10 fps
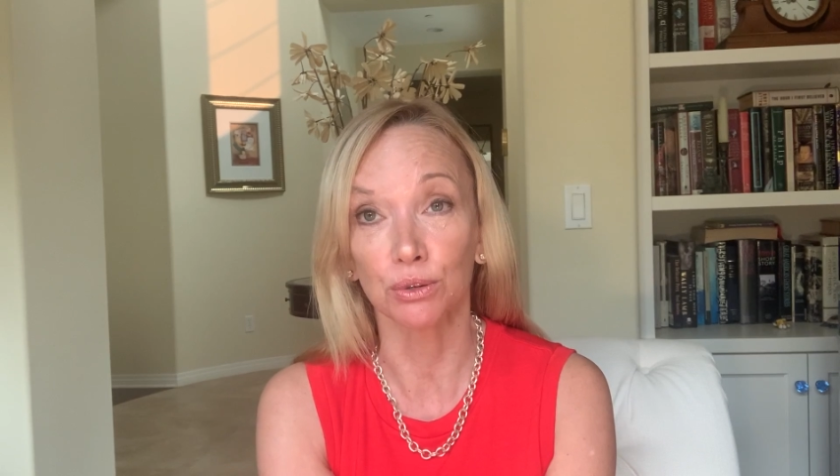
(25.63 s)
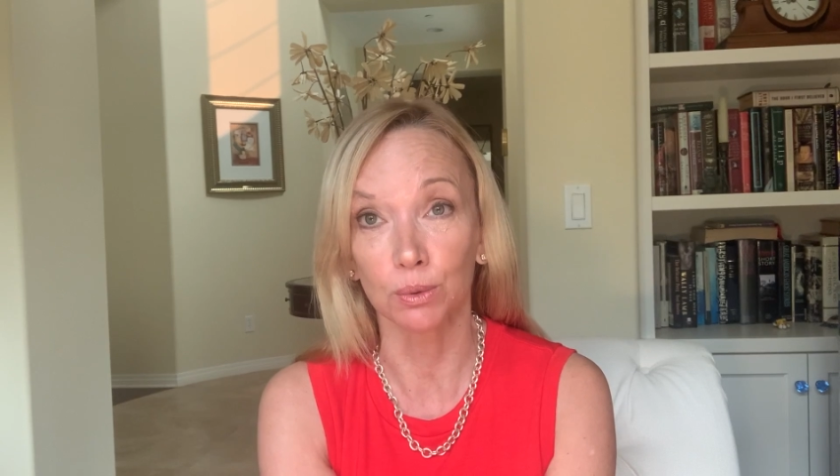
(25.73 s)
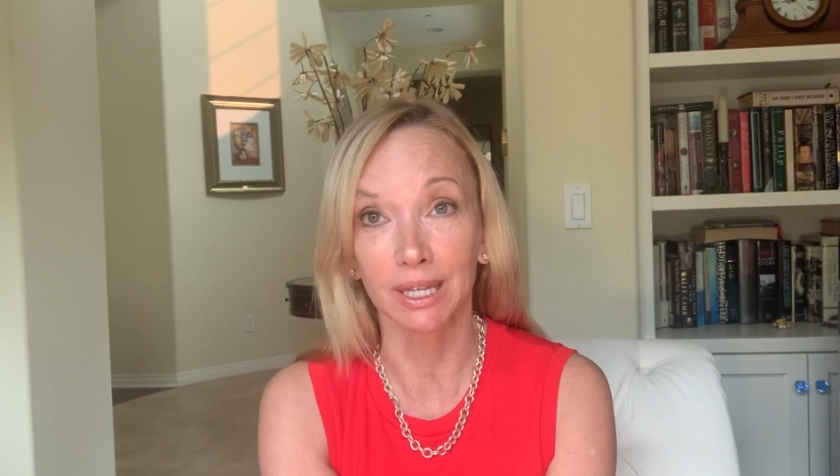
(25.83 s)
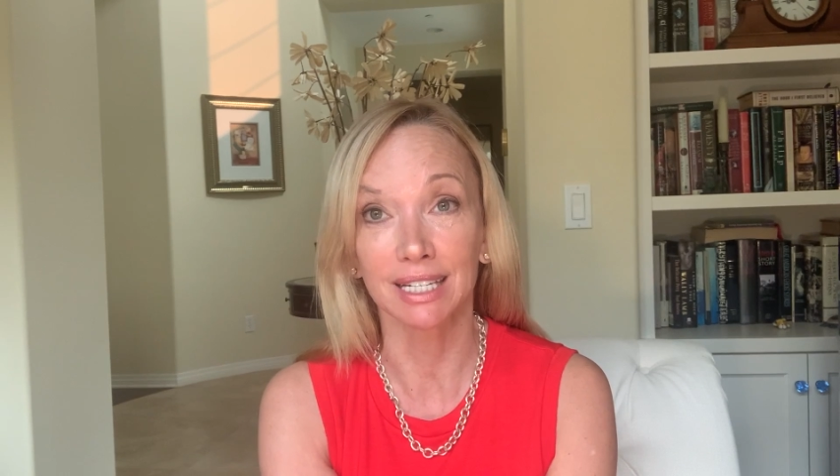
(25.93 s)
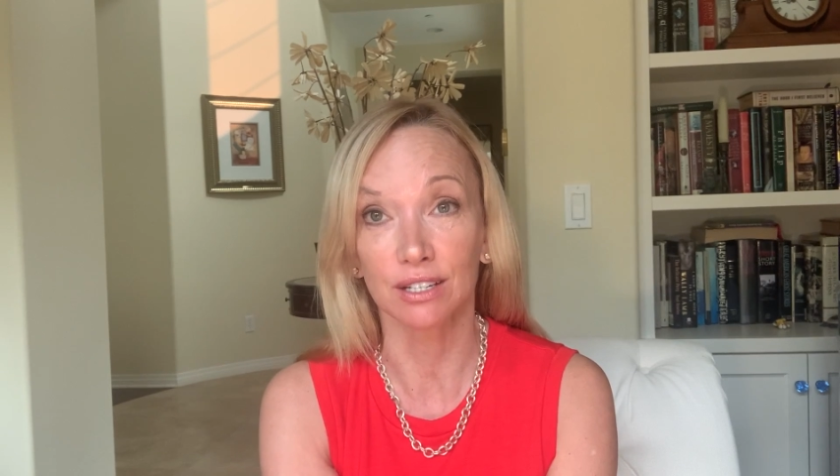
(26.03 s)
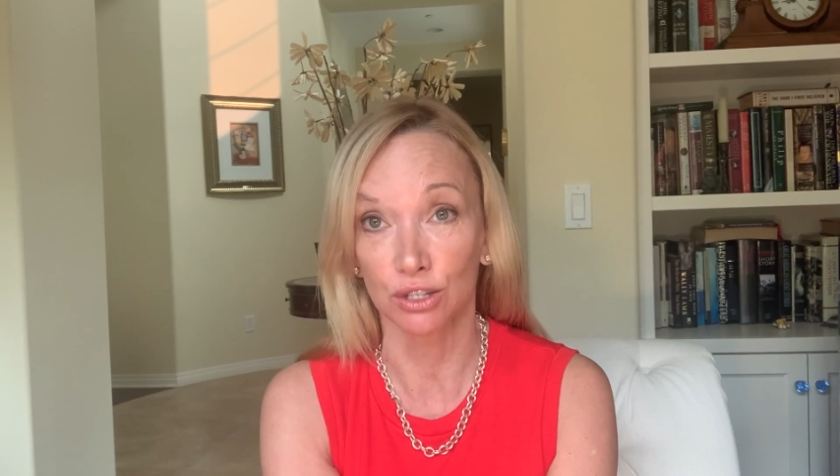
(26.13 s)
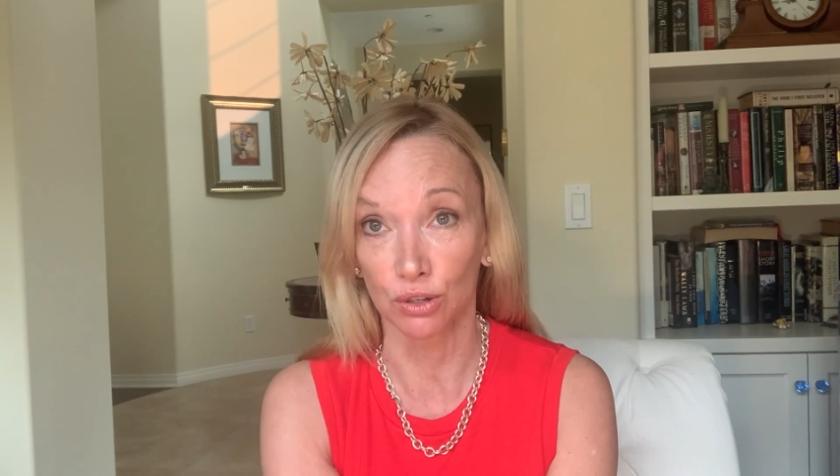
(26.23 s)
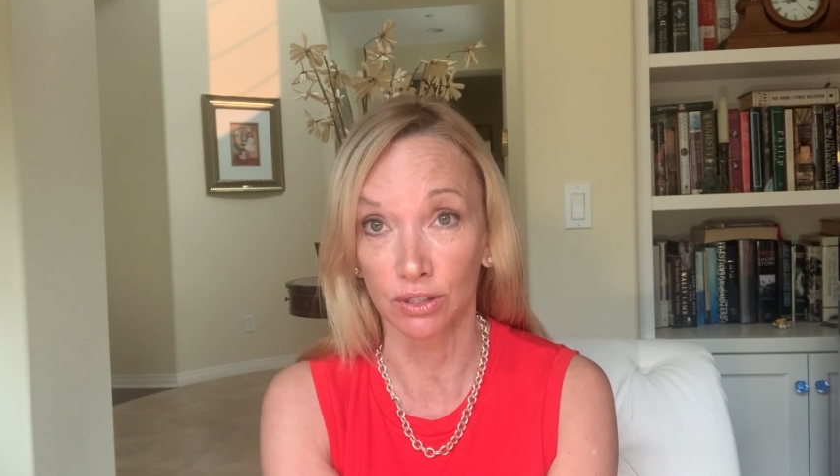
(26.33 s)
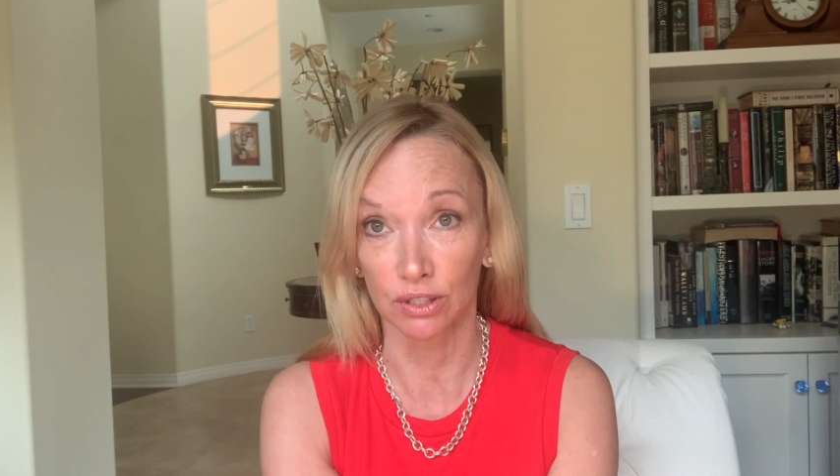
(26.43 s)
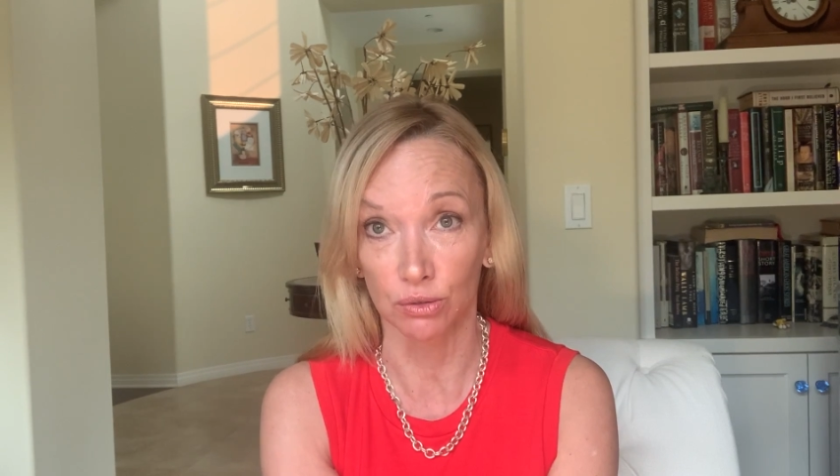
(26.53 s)
need to
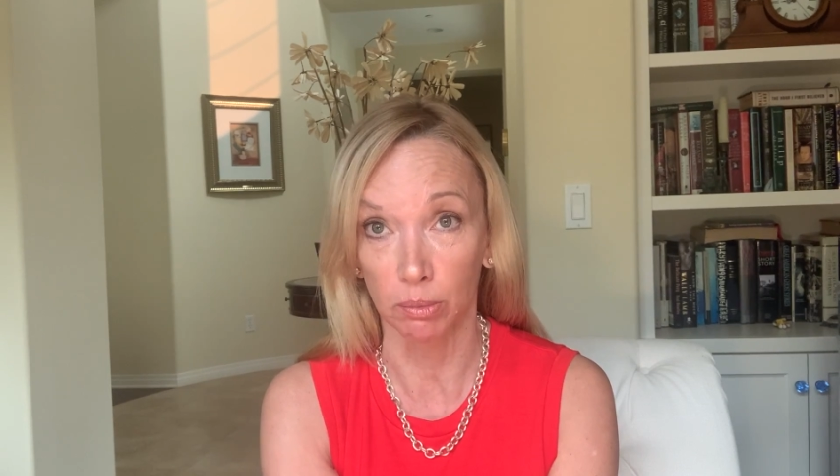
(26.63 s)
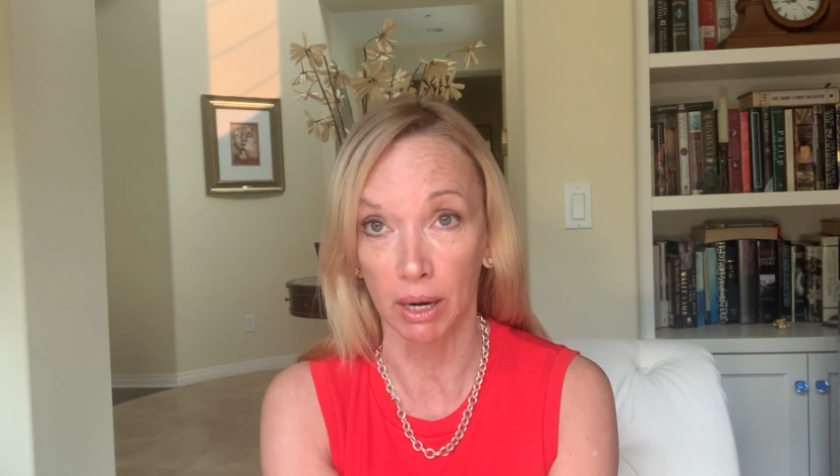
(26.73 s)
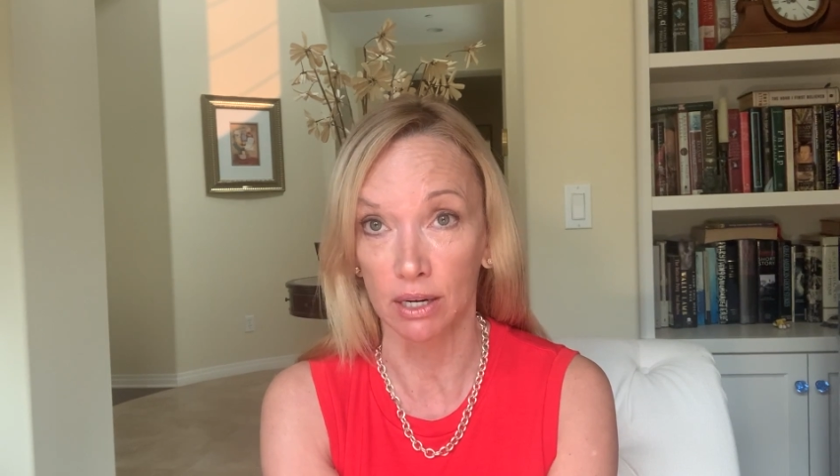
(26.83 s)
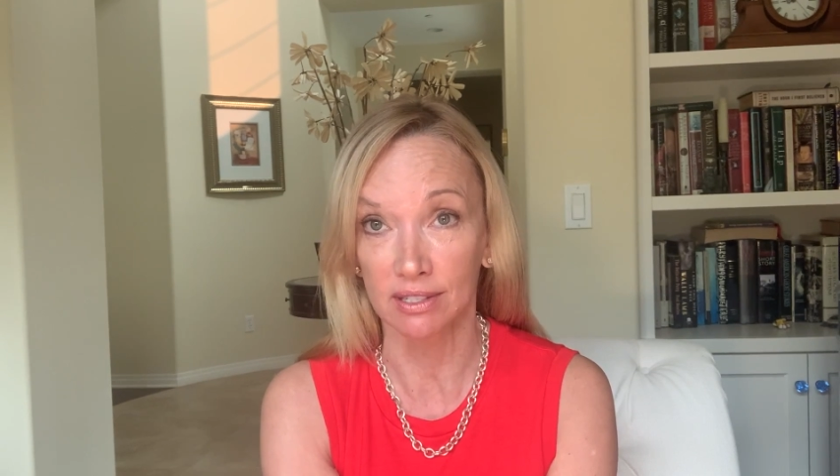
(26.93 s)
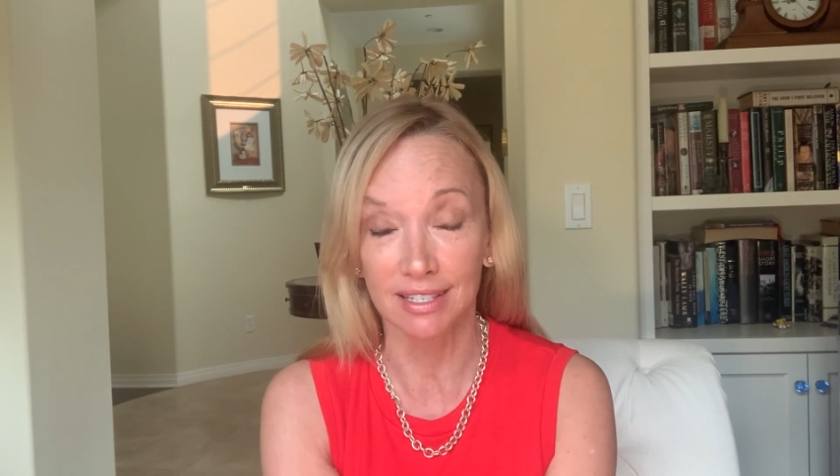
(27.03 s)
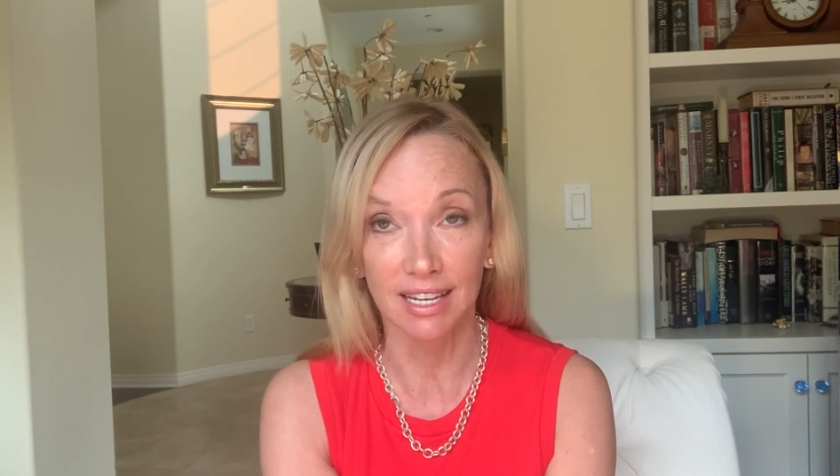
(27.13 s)
do these repairs is